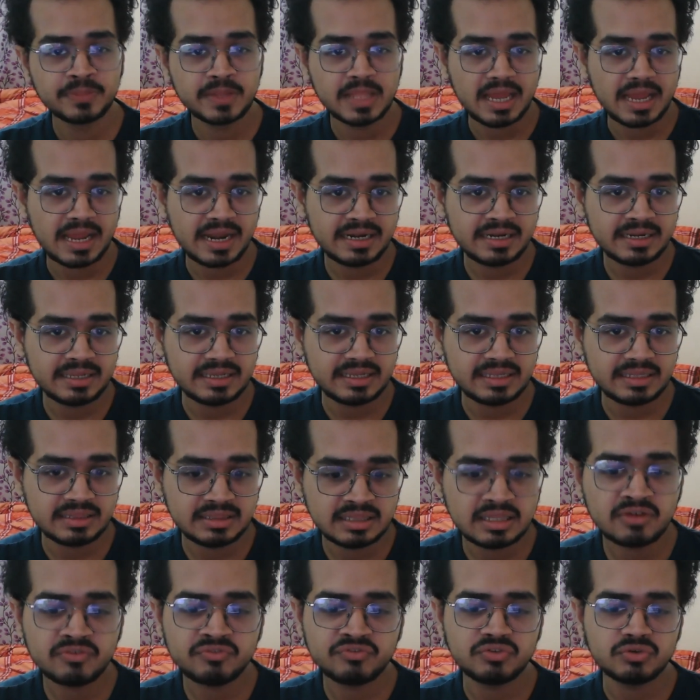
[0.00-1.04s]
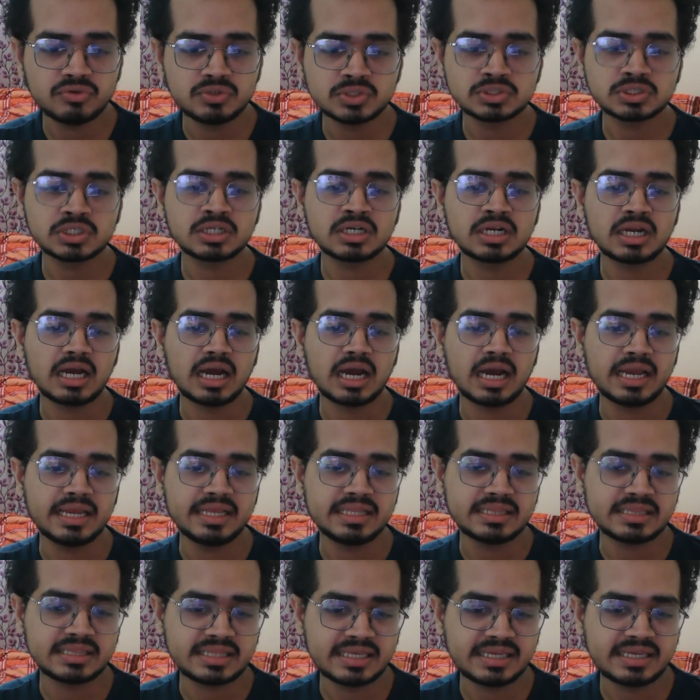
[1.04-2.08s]
And in the future, I
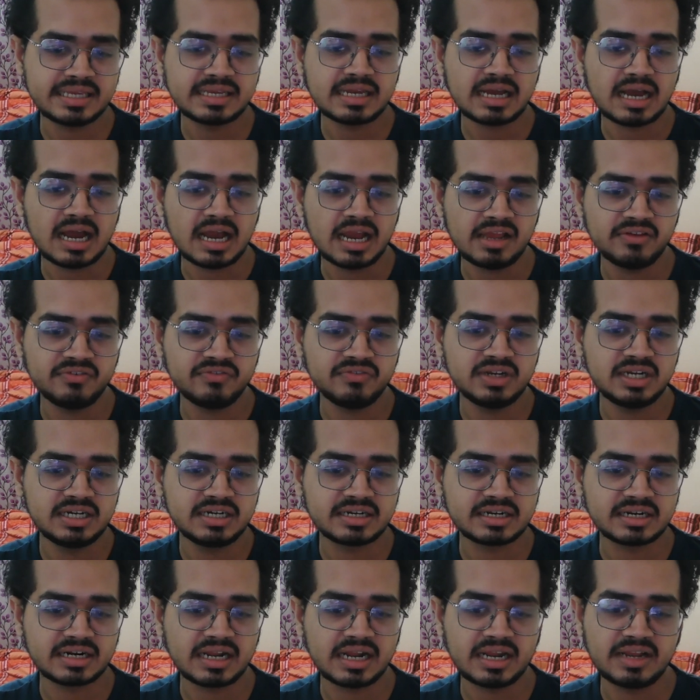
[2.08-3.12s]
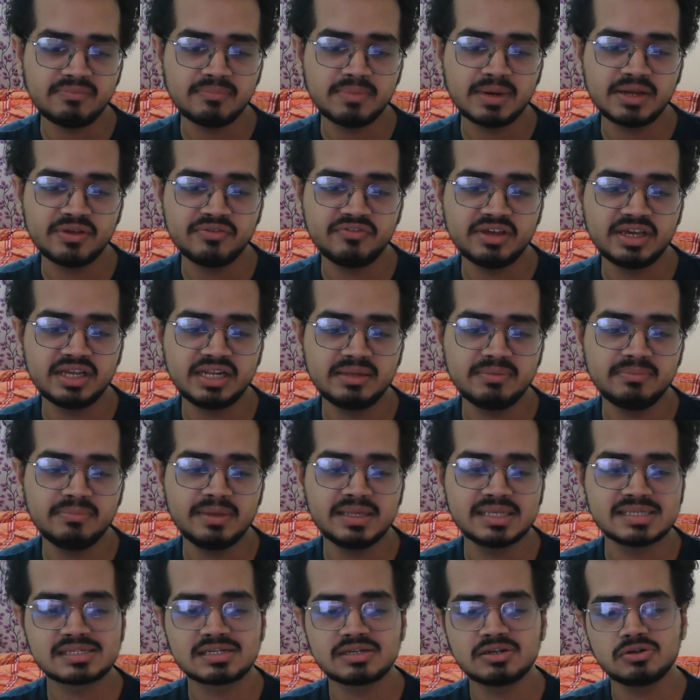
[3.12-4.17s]
think I will try my very
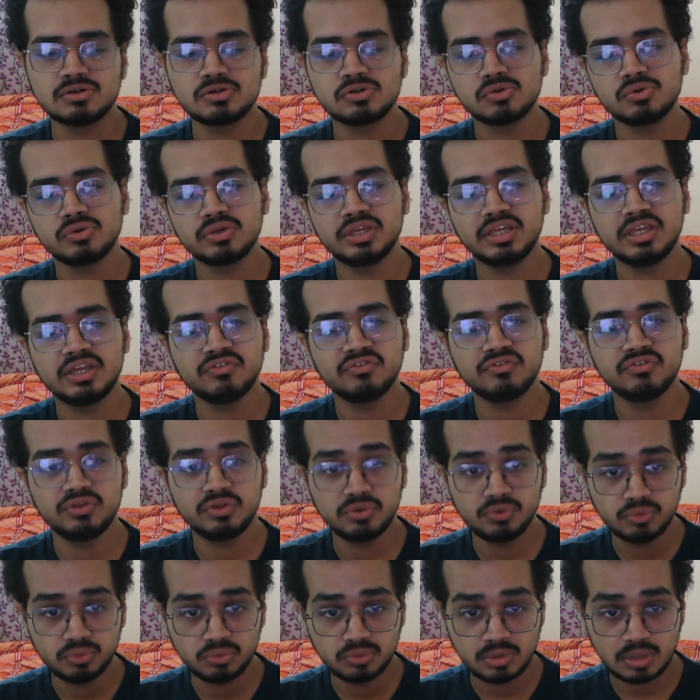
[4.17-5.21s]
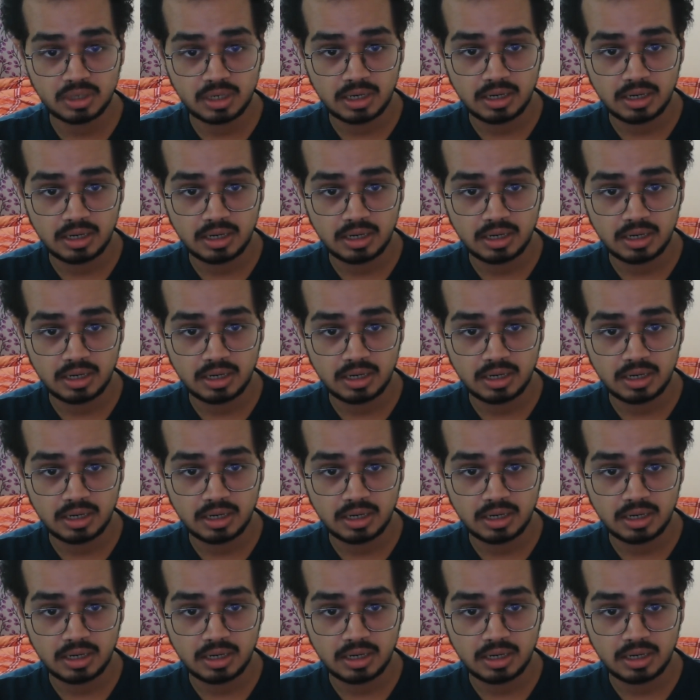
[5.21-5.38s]
best to give you